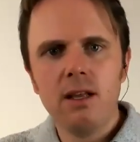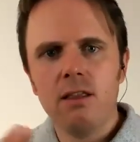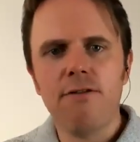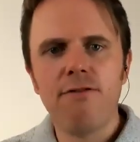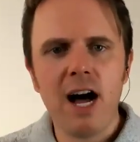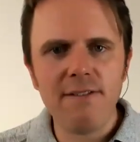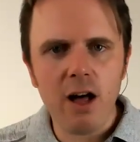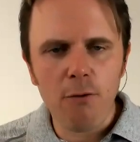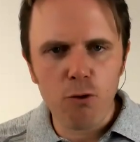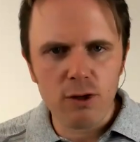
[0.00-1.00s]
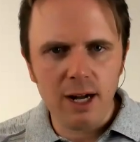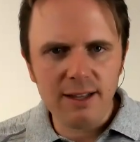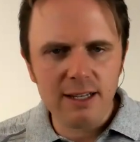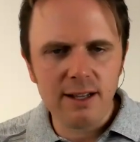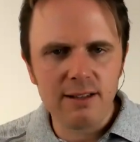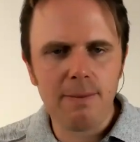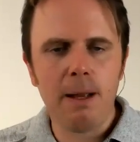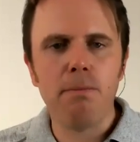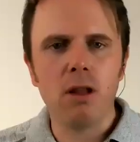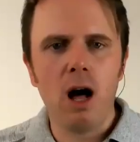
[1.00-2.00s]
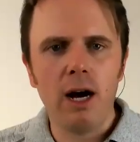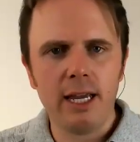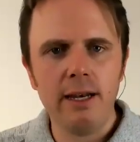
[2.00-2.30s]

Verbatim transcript: The five alpha reductase enzyme, they block it.